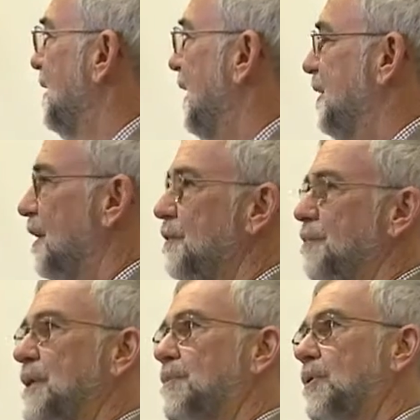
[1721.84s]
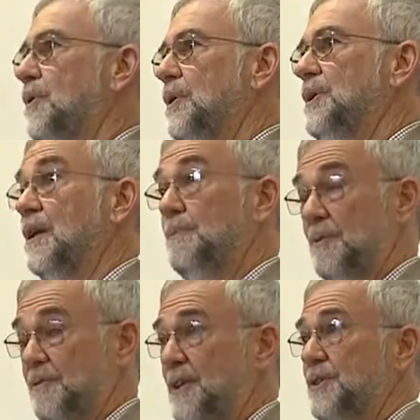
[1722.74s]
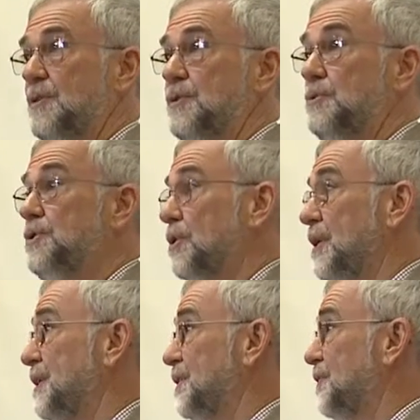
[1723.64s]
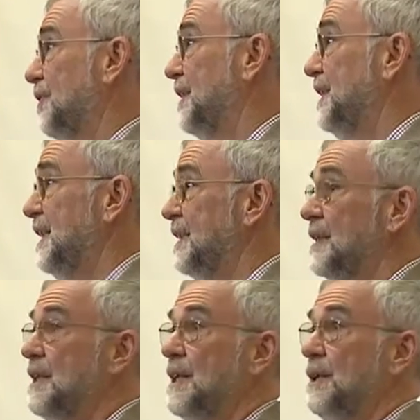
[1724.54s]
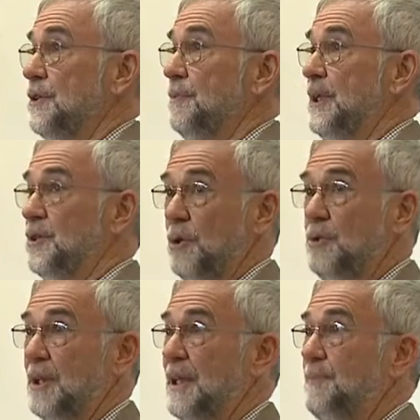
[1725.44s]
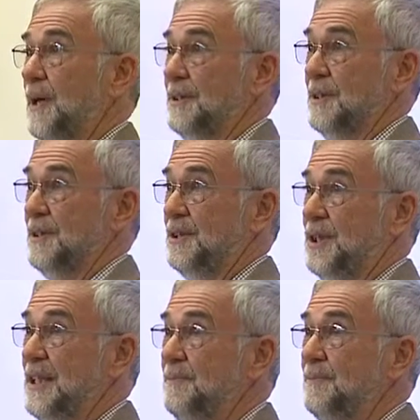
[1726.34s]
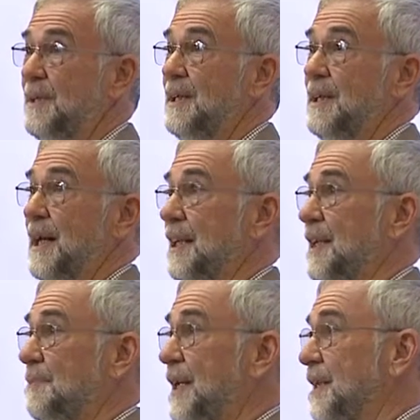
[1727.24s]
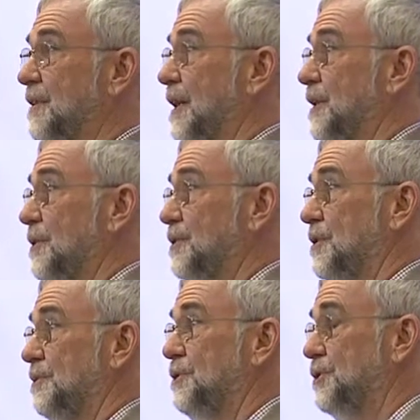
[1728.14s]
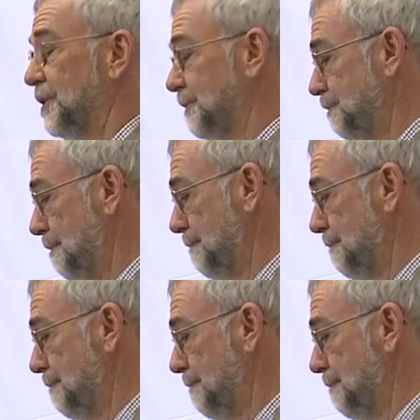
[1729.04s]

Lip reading: They're young people, young professionals who join us for a year to be totally part of the team, and they make a great contribution.